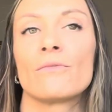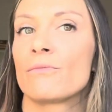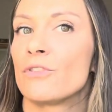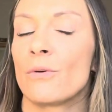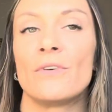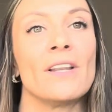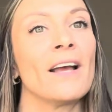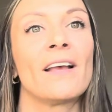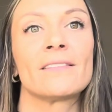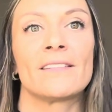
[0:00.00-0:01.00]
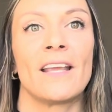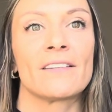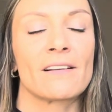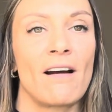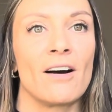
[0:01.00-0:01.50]
do not hesitate
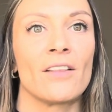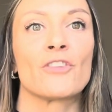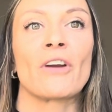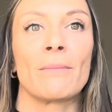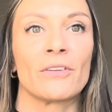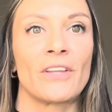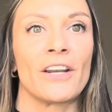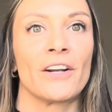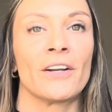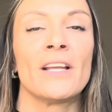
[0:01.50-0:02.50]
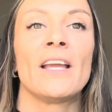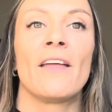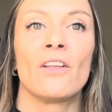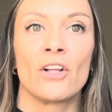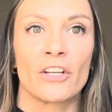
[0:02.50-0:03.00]
to call the Tribal Center and
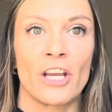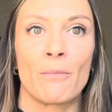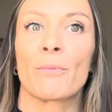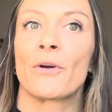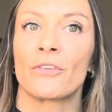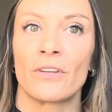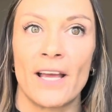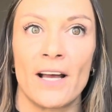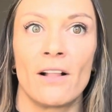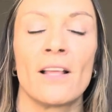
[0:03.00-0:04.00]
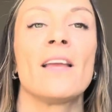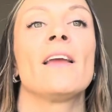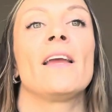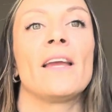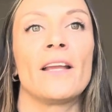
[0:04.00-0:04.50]
they'll hook you up with personnel,
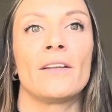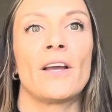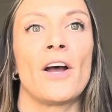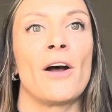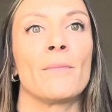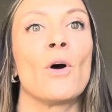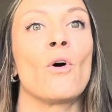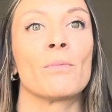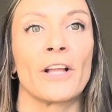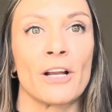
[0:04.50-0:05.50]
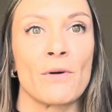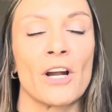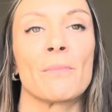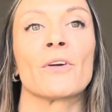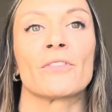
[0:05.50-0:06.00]
and Hope Larimore,
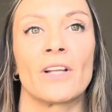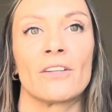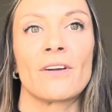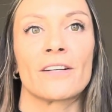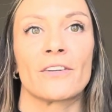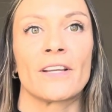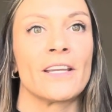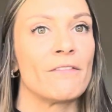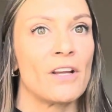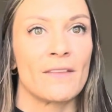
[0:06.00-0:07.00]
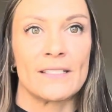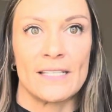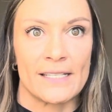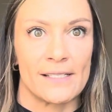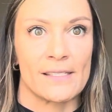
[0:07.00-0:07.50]
our personnel director, can give you all the
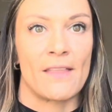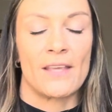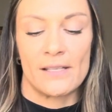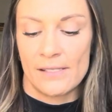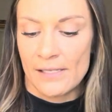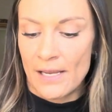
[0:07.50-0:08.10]
details on this.